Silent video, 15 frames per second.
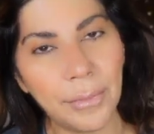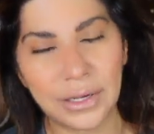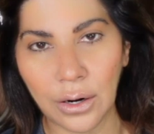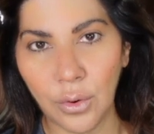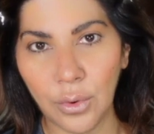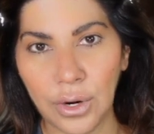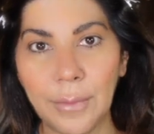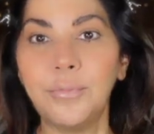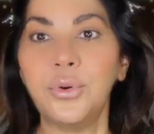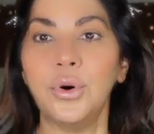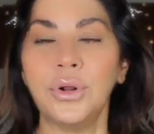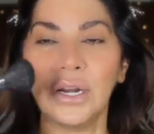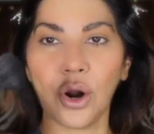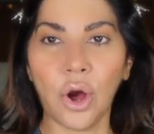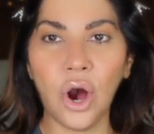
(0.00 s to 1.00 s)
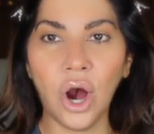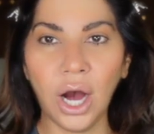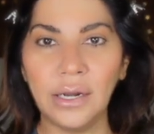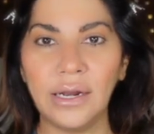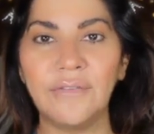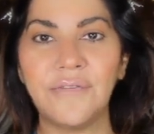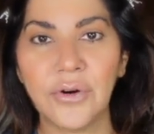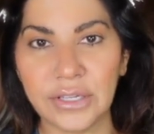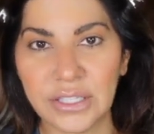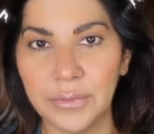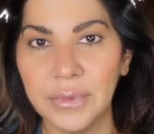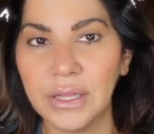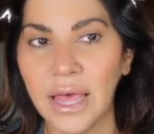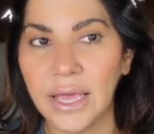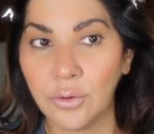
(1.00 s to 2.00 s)
I don't want to put it on and for it to
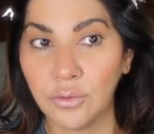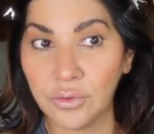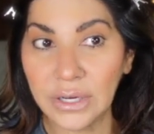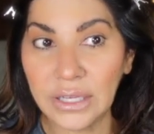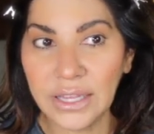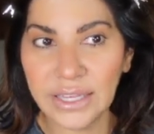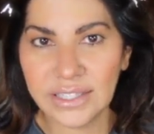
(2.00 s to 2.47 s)
be like really